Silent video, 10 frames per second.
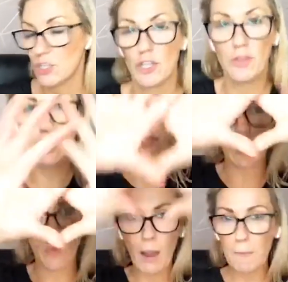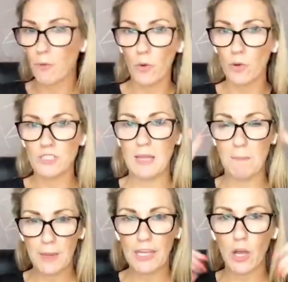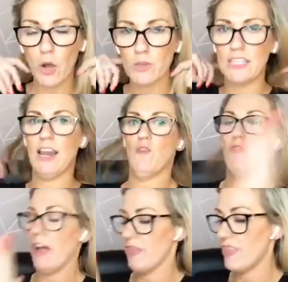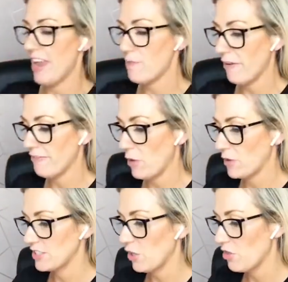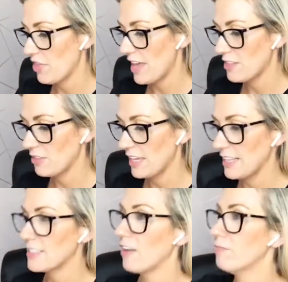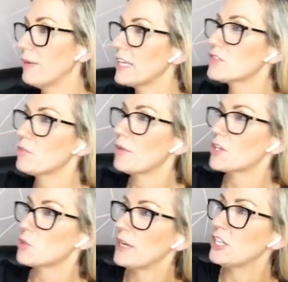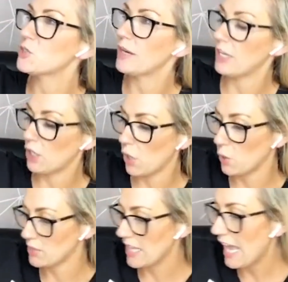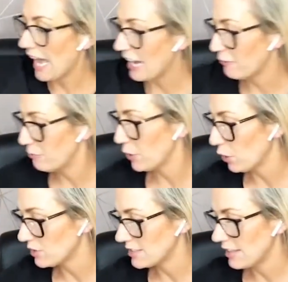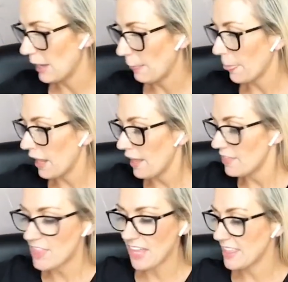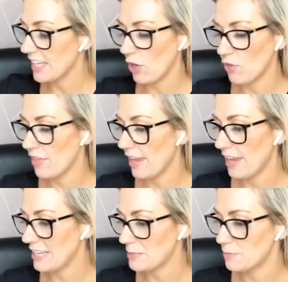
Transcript: So they're quite broad, they're big goals, they're like, right, they're my focus on, they're the things that I've picked from my 2020 goals and I've put it onto there. Nothing on there